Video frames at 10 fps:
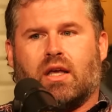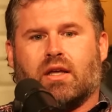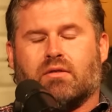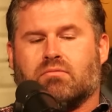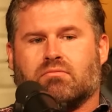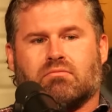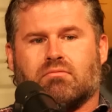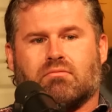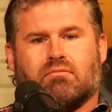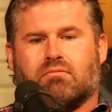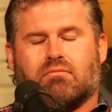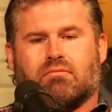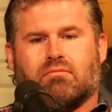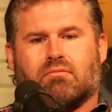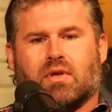And
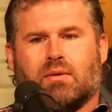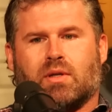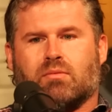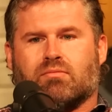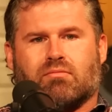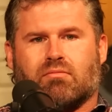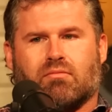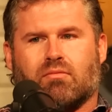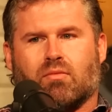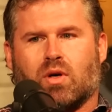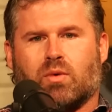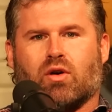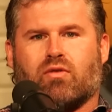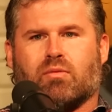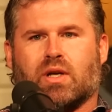I mean, where do we
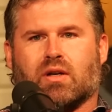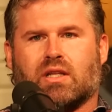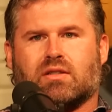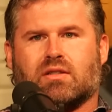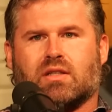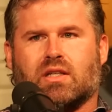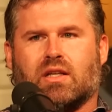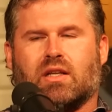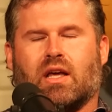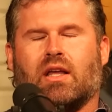go from here? That's it.